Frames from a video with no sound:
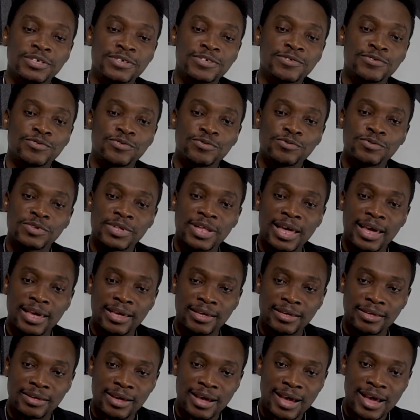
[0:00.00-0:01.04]
into
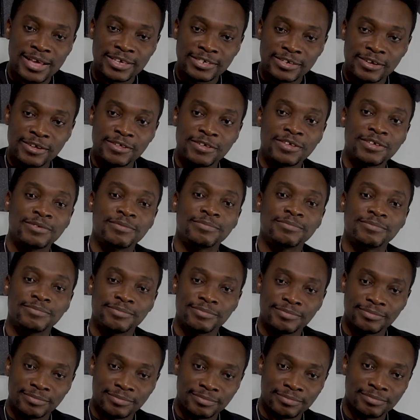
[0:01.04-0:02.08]
like asking him
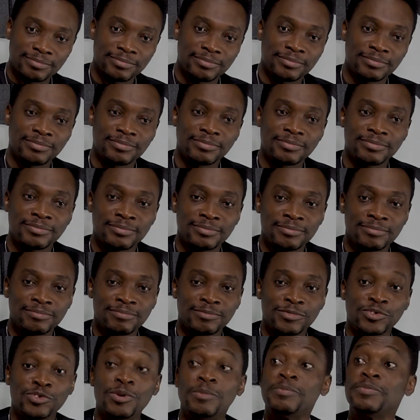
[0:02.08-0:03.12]

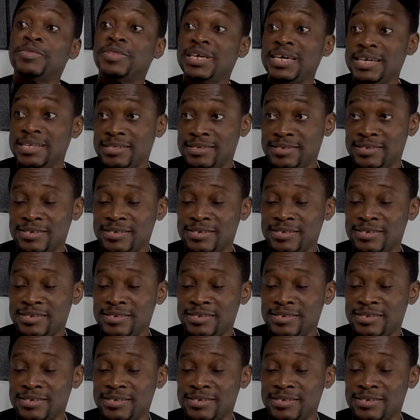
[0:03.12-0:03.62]
some things,